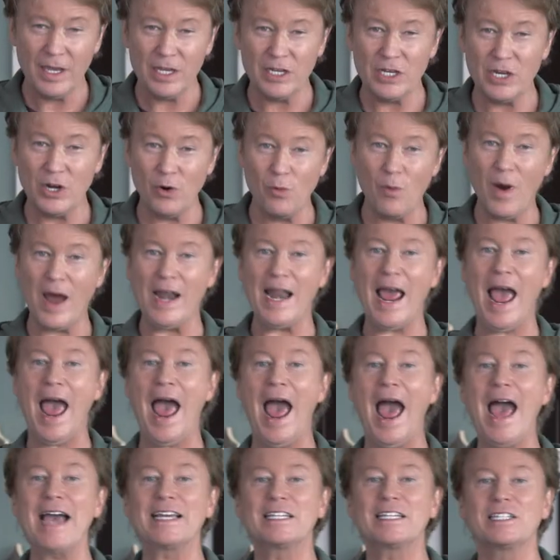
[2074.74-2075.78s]
You know what?
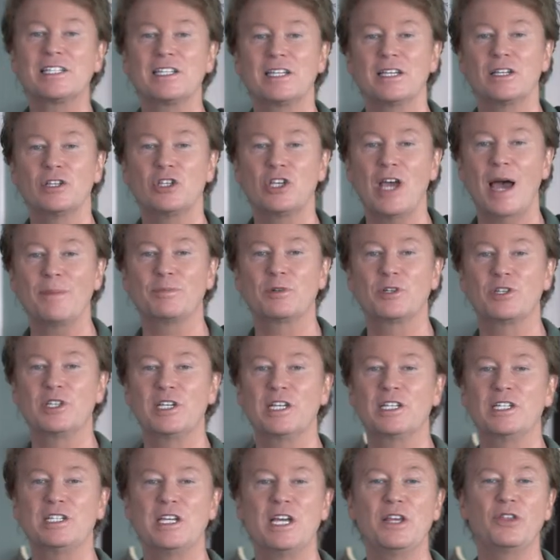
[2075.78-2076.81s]
Acts chapter
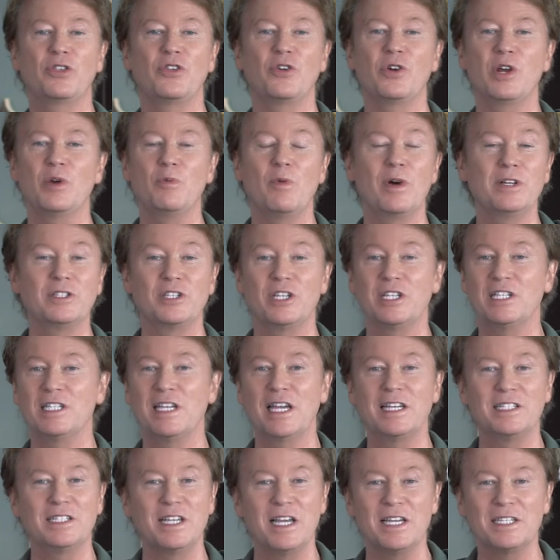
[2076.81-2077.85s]
16:31 just
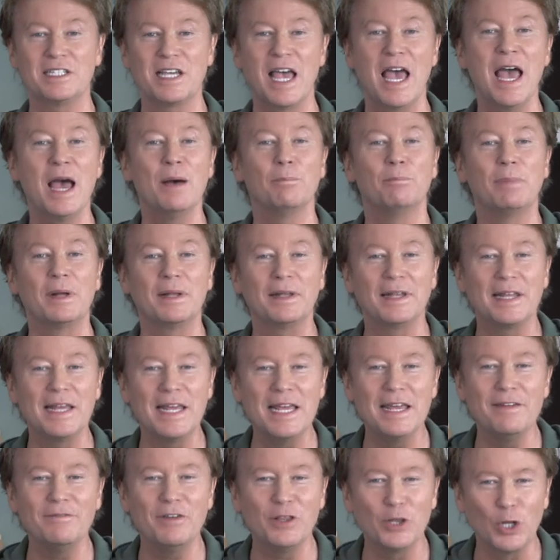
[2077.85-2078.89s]
says this.
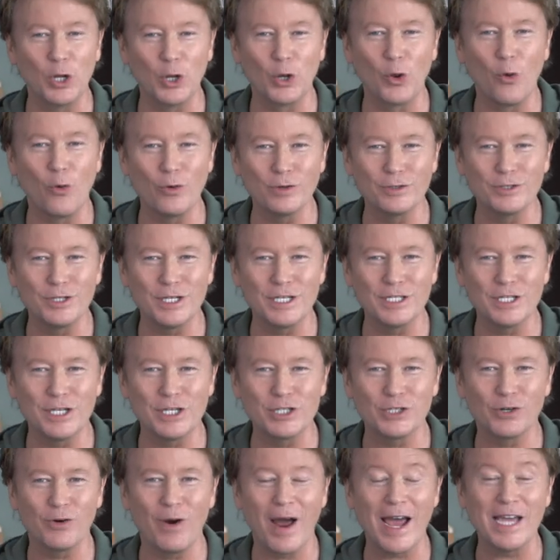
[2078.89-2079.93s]
Believe in the Lord
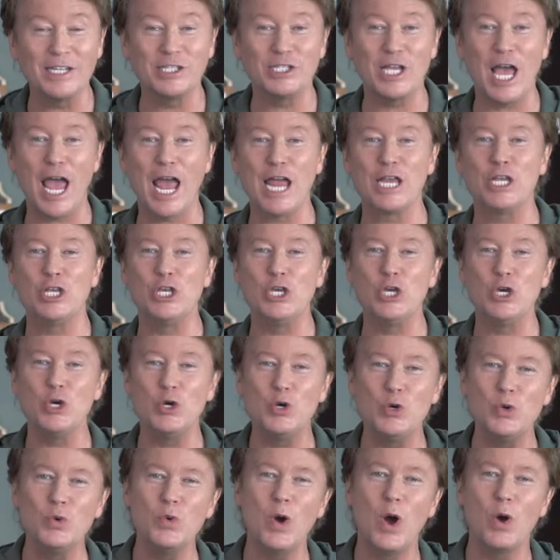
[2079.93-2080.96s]
Jesus Christ and
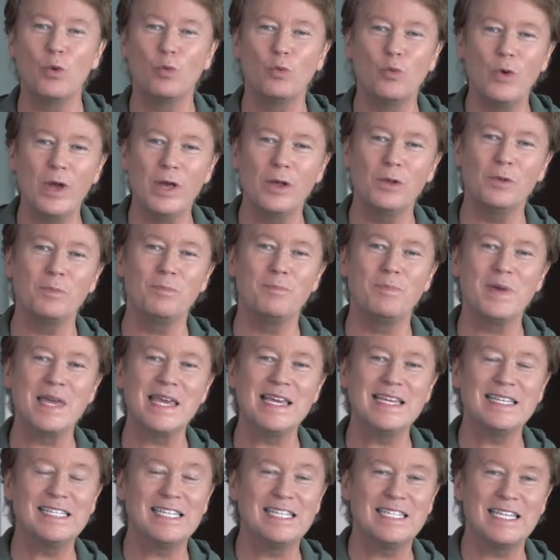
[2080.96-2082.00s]
you will
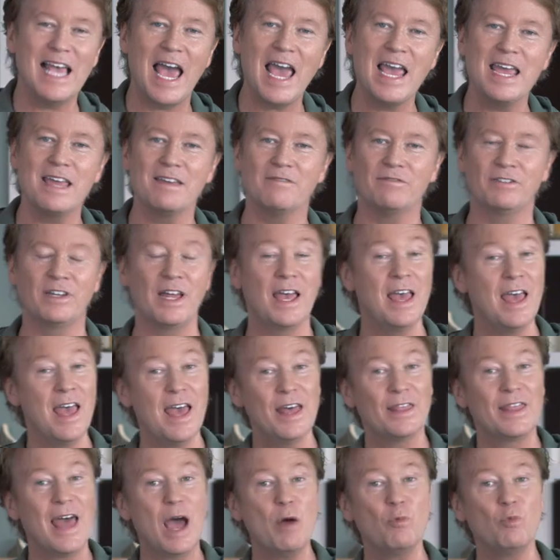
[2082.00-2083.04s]
be saved.
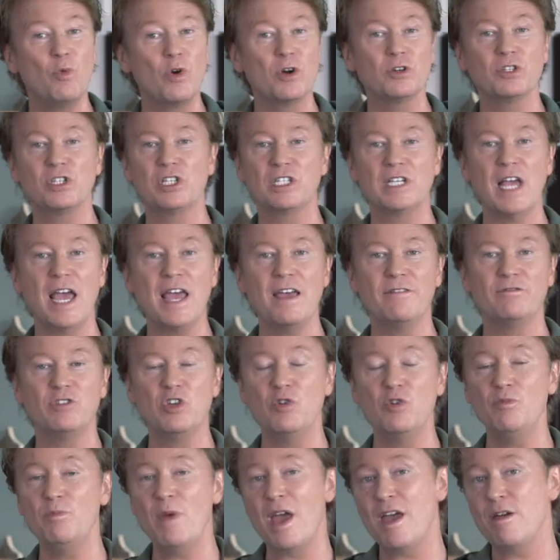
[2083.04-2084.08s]
That word saved,
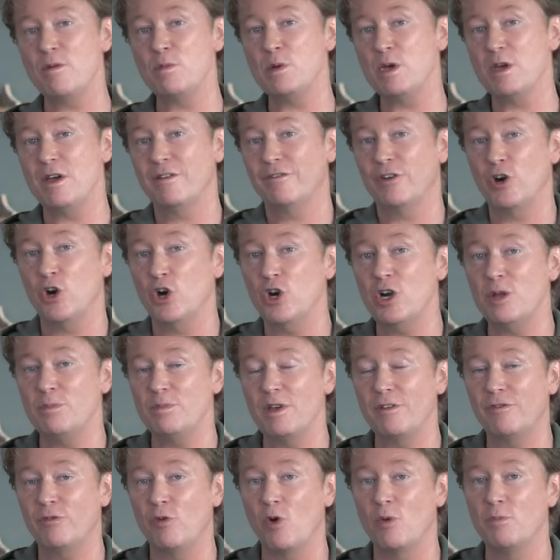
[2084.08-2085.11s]
you maybe have heard it
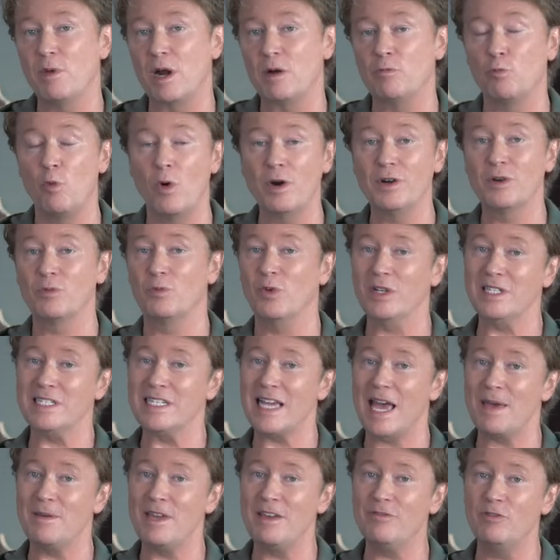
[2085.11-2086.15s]
before, but wondered, what's
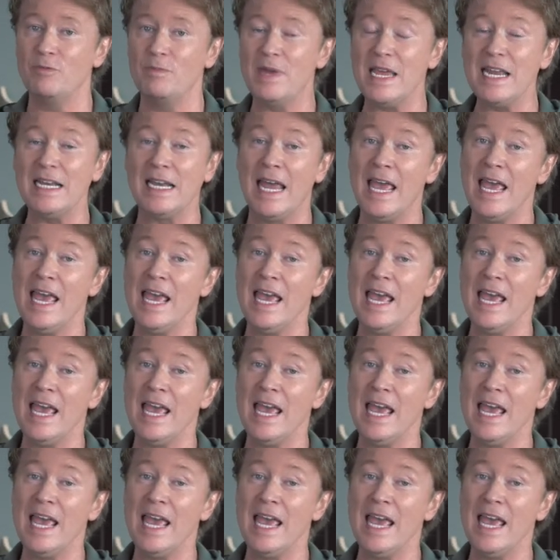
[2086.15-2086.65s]
that even mean?